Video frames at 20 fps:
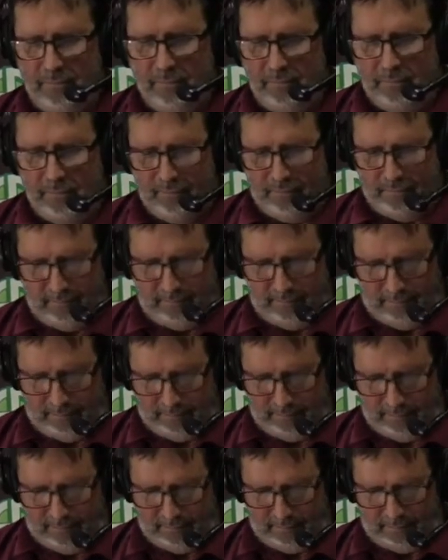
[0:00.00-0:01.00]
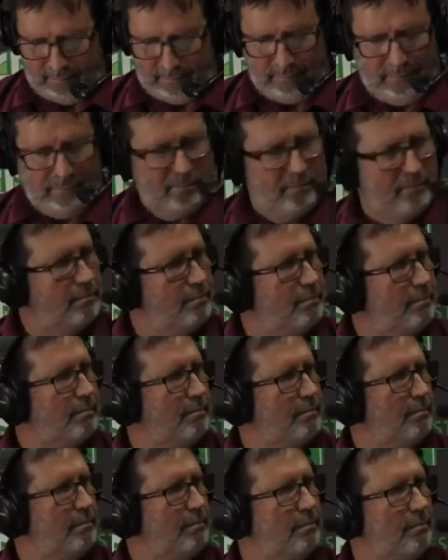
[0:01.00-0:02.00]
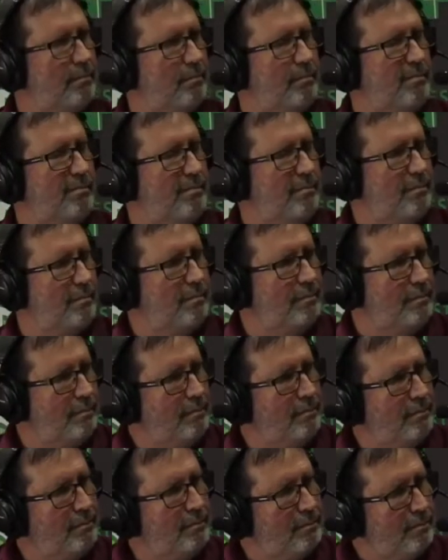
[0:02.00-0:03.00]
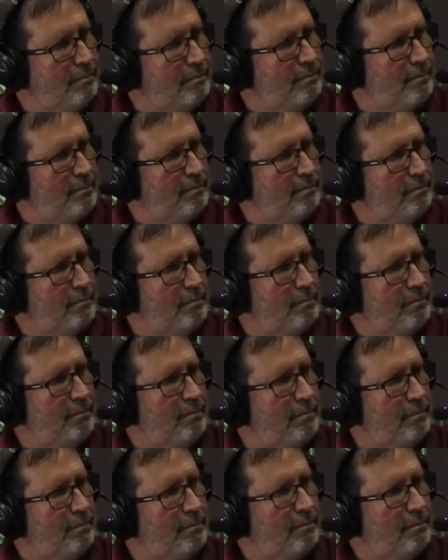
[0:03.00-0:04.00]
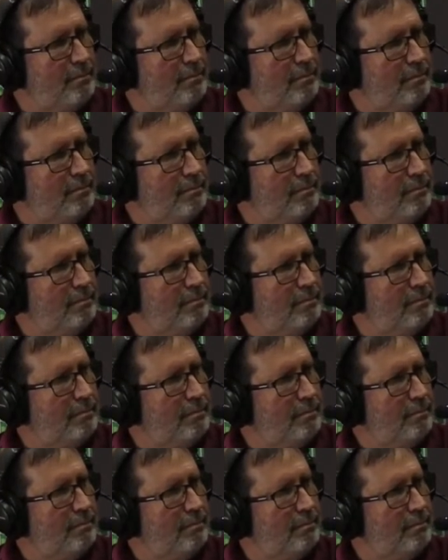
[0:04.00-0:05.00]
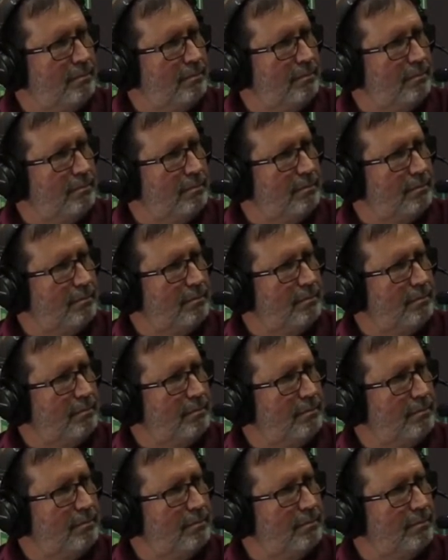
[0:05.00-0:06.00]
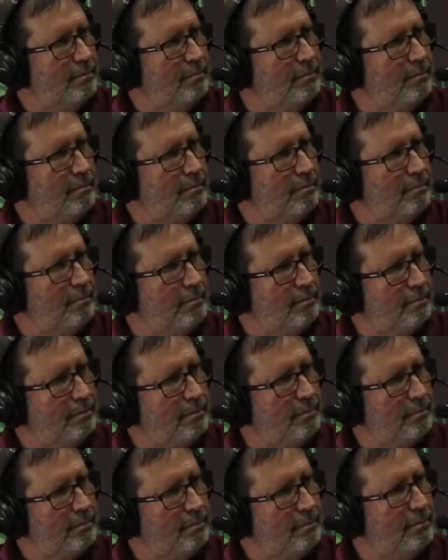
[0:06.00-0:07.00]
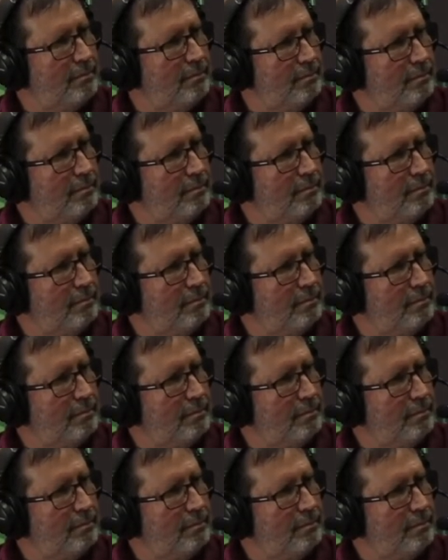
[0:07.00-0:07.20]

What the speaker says: The person shown says nothing.